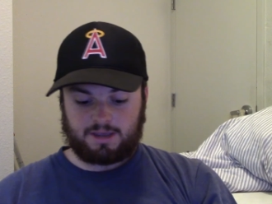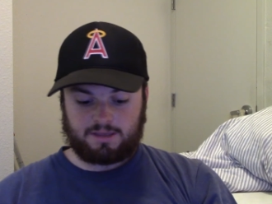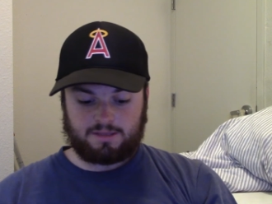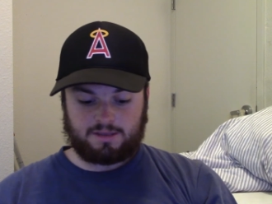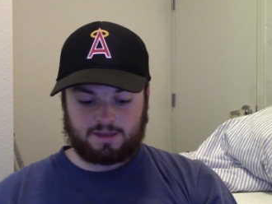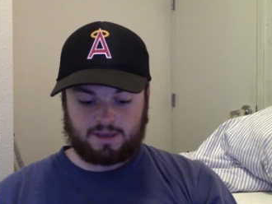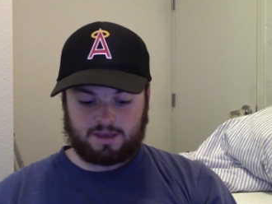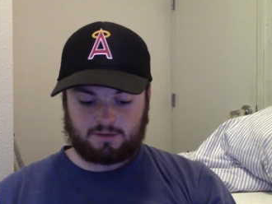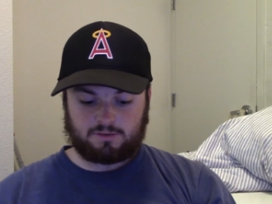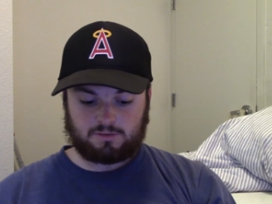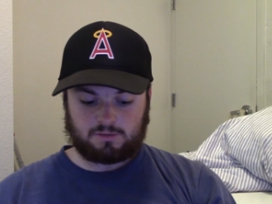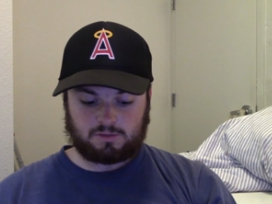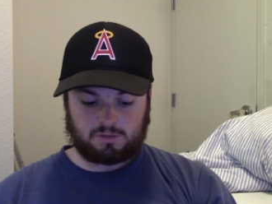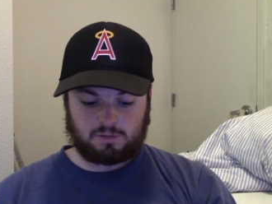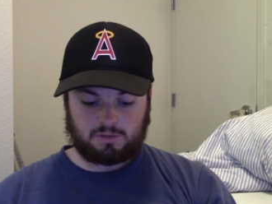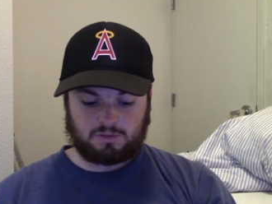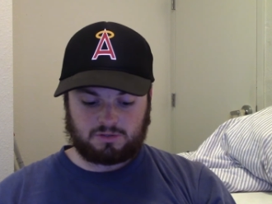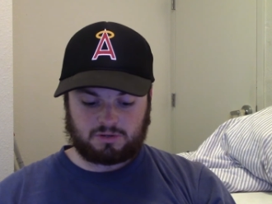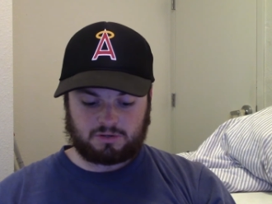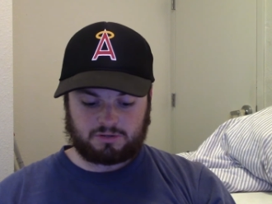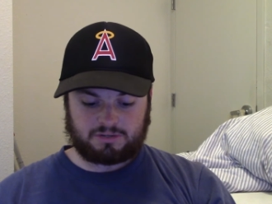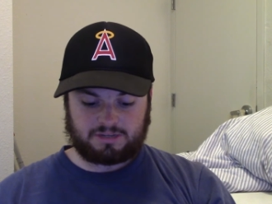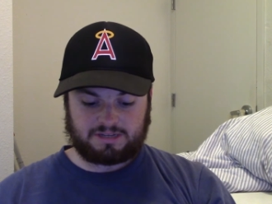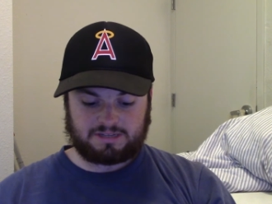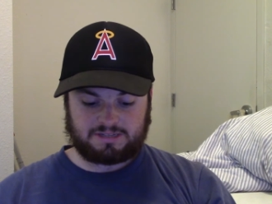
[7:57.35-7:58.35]
and the Angels lose
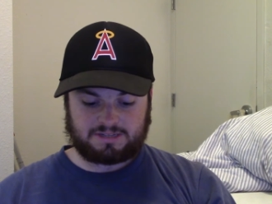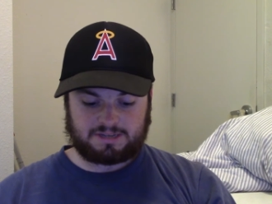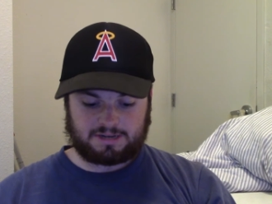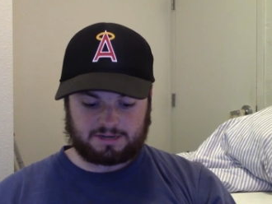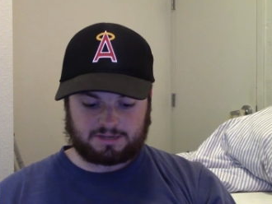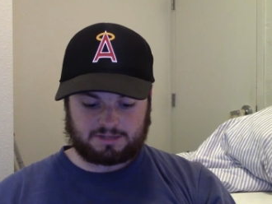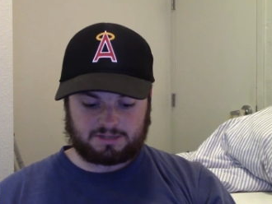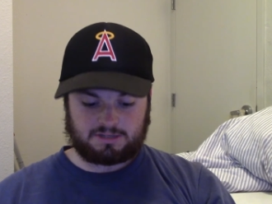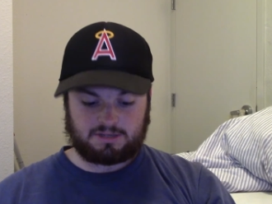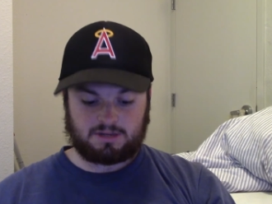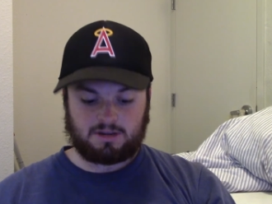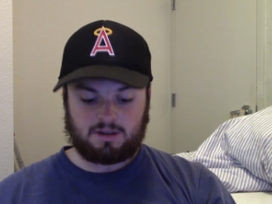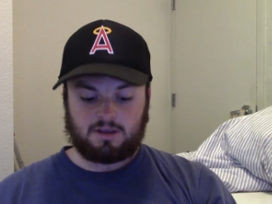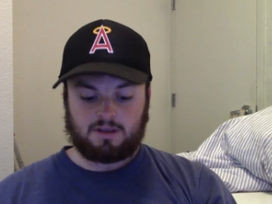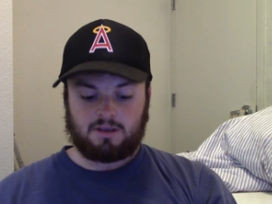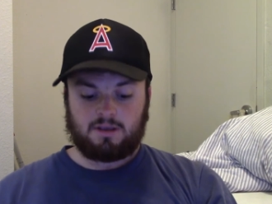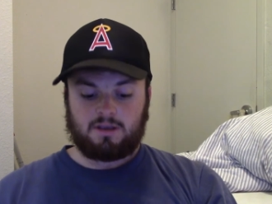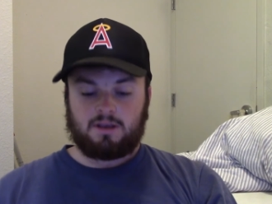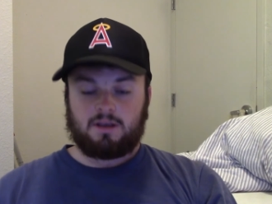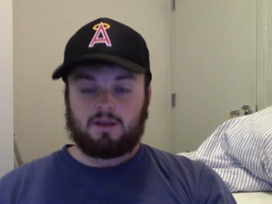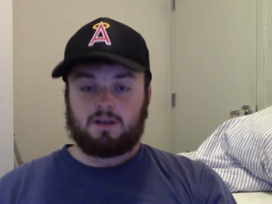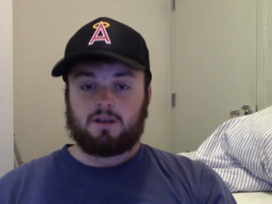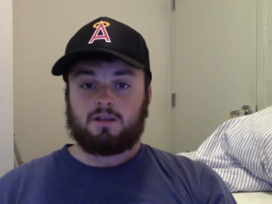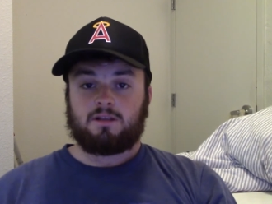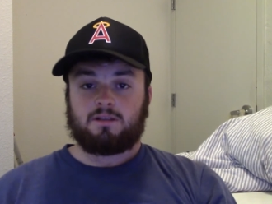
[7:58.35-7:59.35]
13 6.
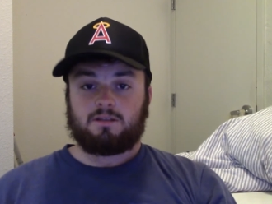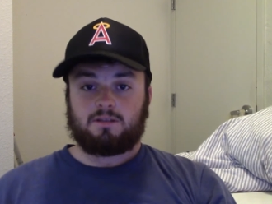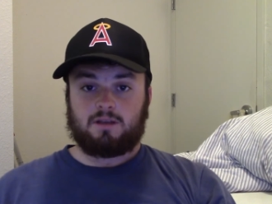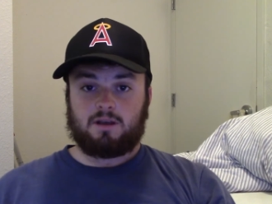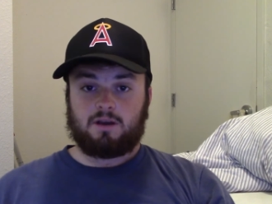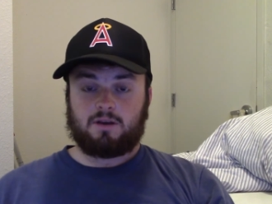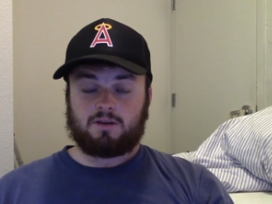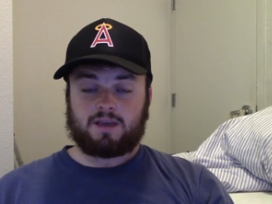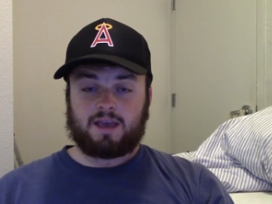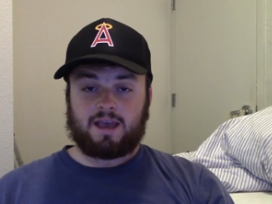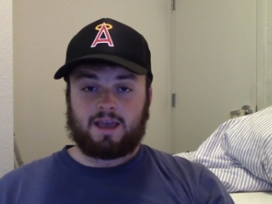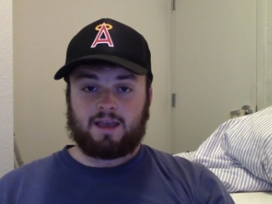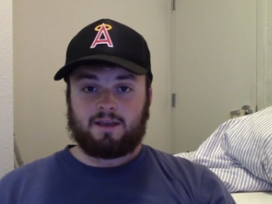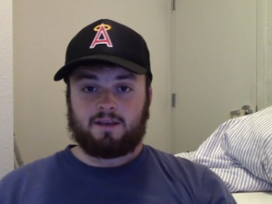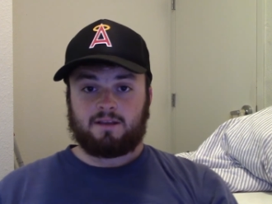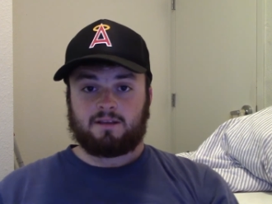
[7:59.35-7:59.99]
Okay,